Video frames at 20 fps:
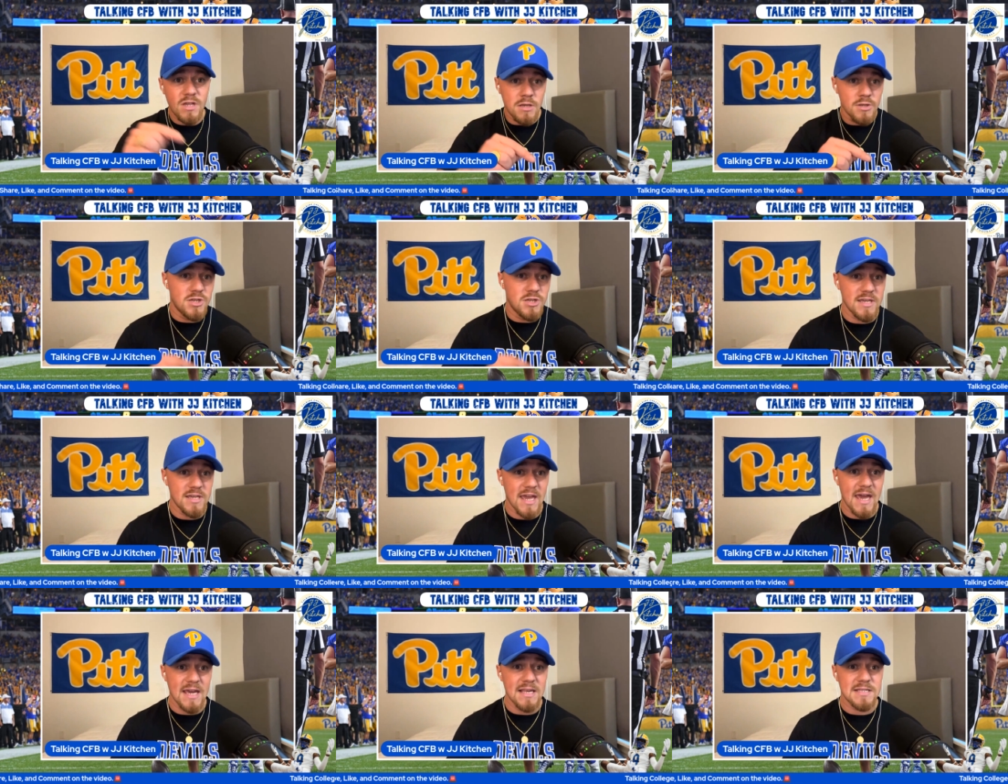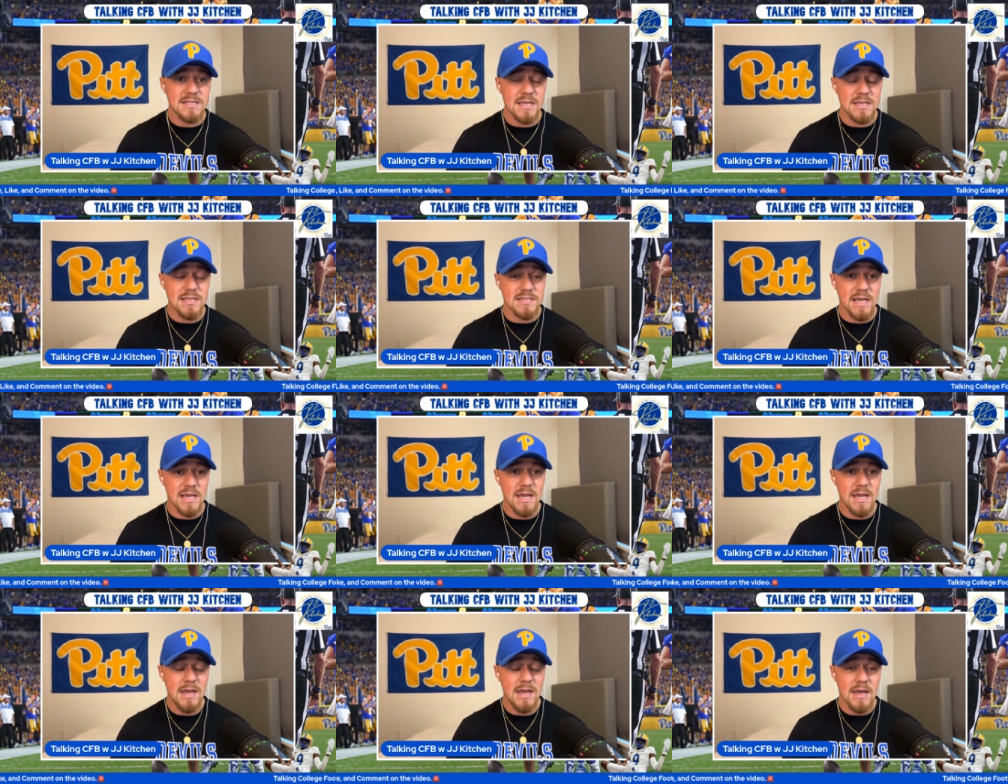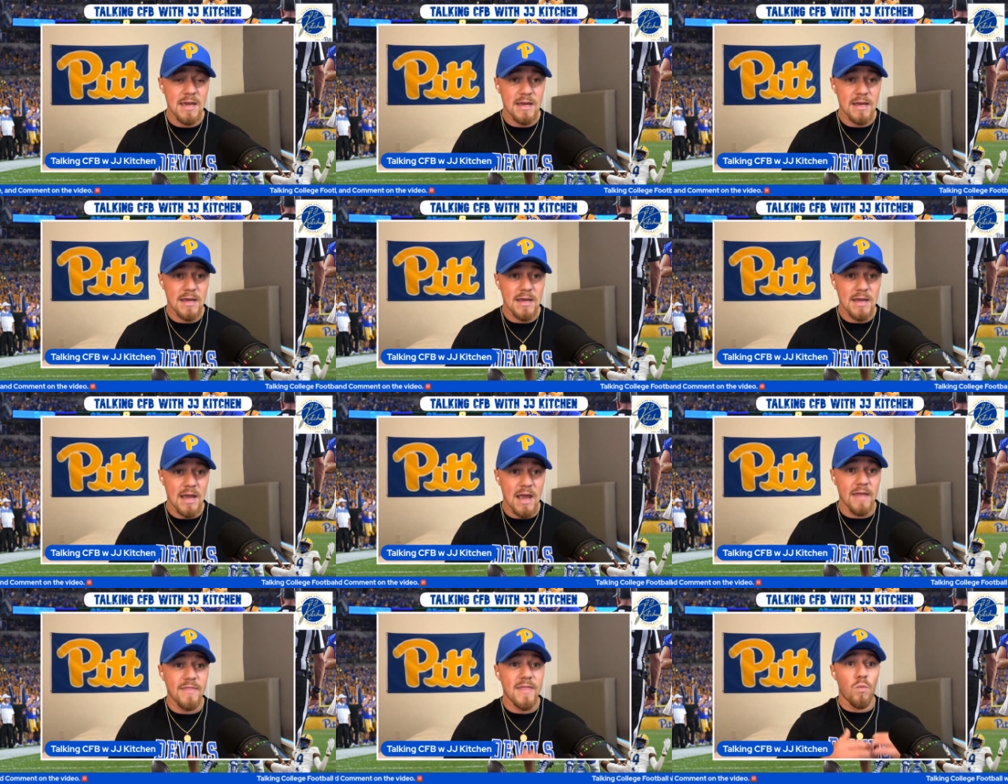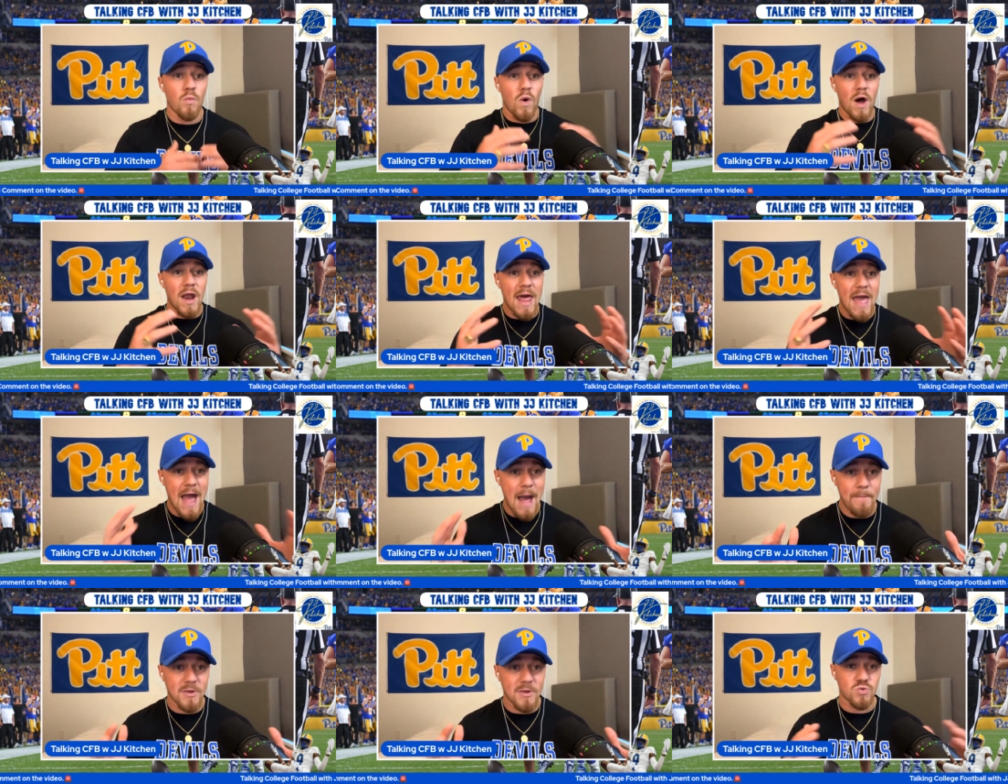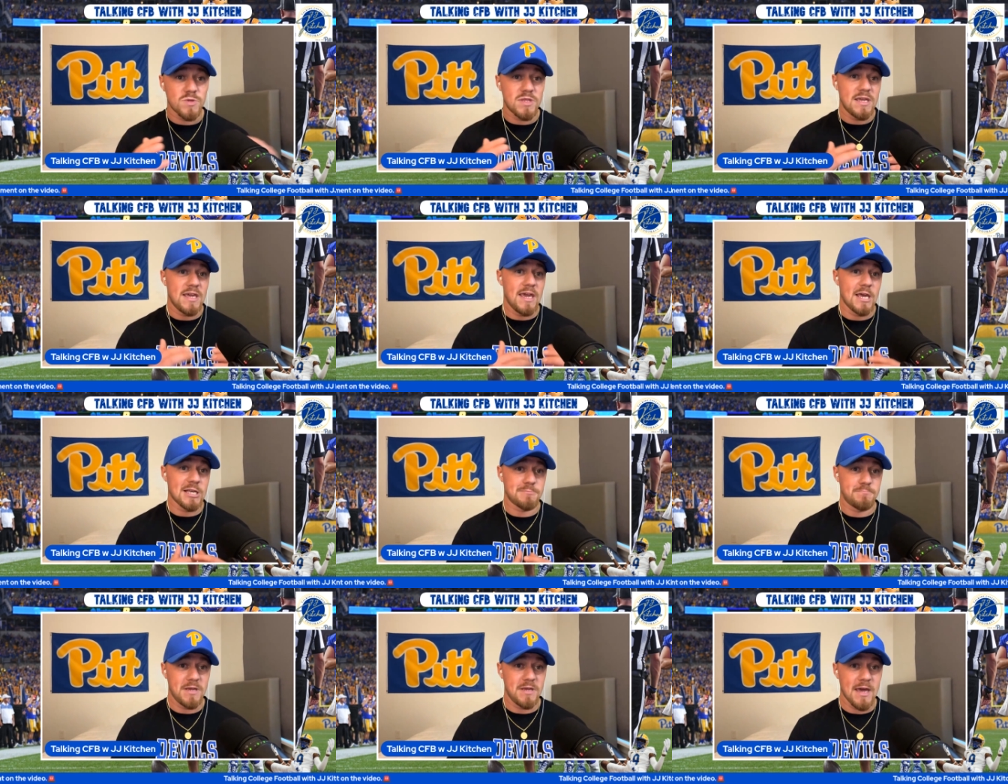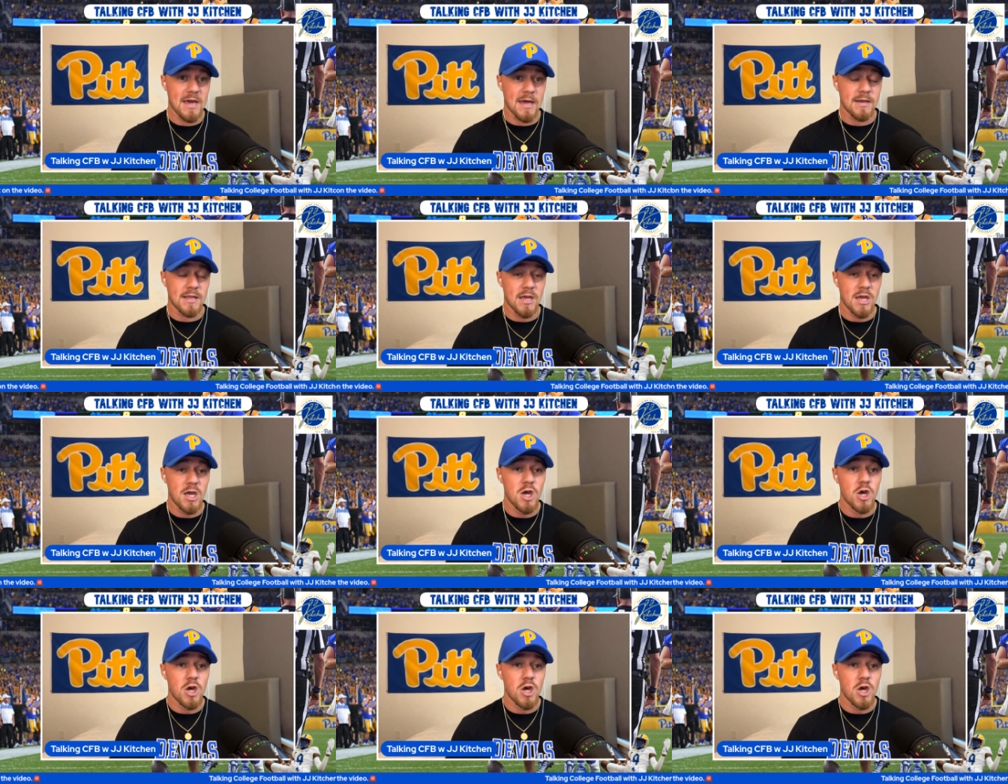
to the ACC, and then what happens with ESPN.